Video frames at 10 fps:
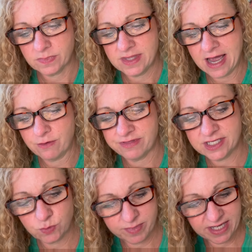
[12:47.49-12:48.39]
Now,
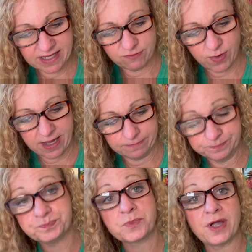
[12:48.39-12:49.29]
this will be a giveaway,
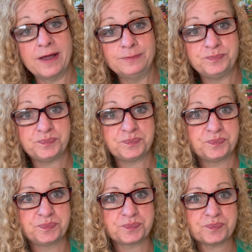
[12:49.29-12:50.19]
okay?
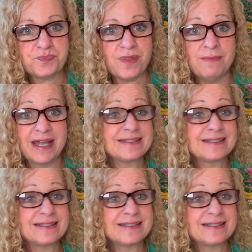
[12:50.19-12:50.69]
Because